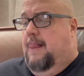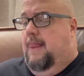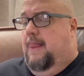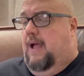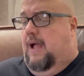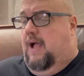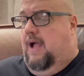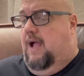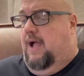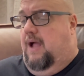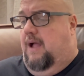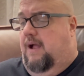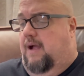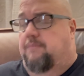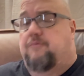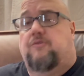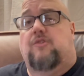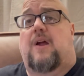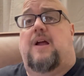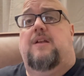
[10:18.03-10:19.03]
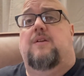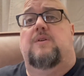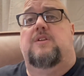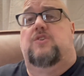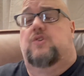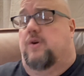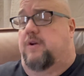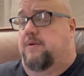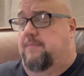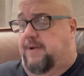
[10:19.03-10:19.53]
I'm trying to
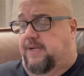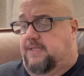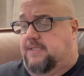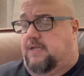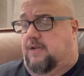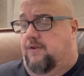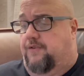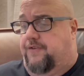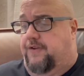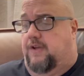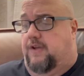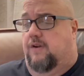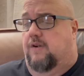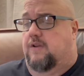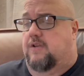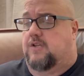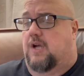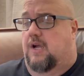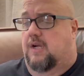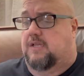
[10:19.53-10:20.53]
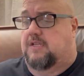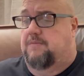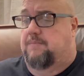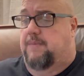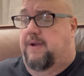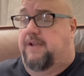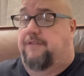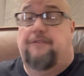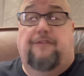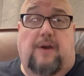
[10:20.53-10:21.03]
enjoy myself here and talk to
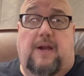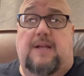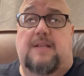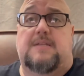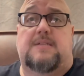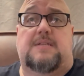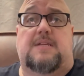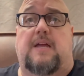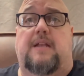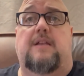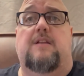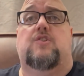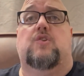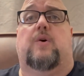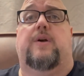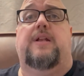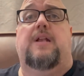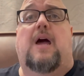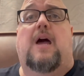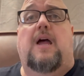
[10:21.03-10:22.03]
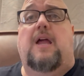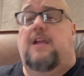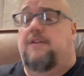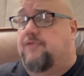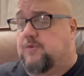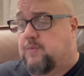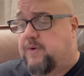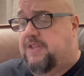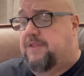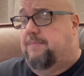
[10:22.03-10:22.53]
my friends that enjoy
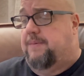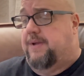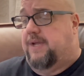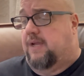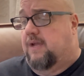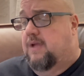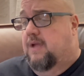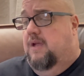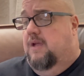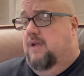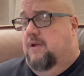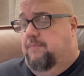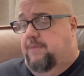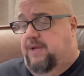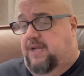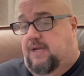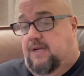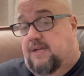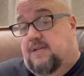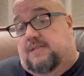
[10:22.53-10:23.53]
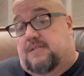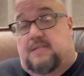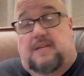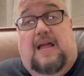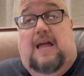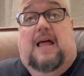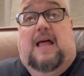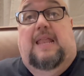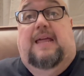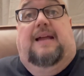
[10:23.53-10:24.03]
knives with me because,
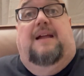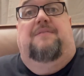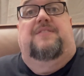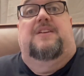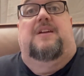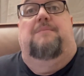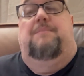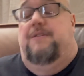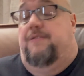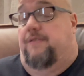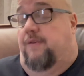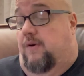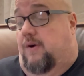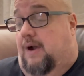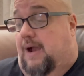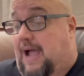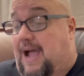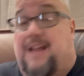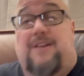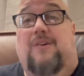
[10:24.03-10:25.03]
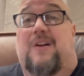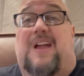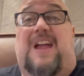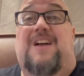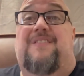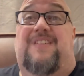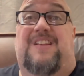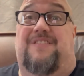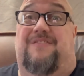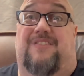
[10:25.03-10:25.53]
like I've said before, I don't
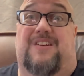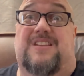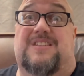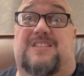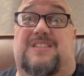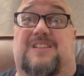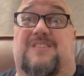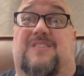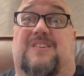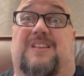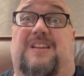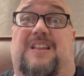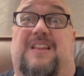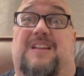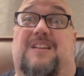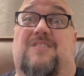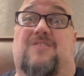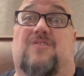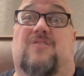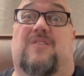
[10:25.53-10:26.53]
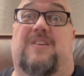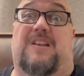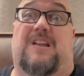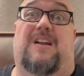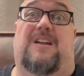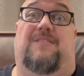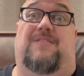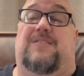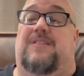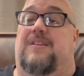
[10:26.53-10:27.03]
have any friends locally that enjoy
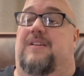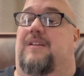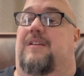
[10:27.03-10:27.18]
knives.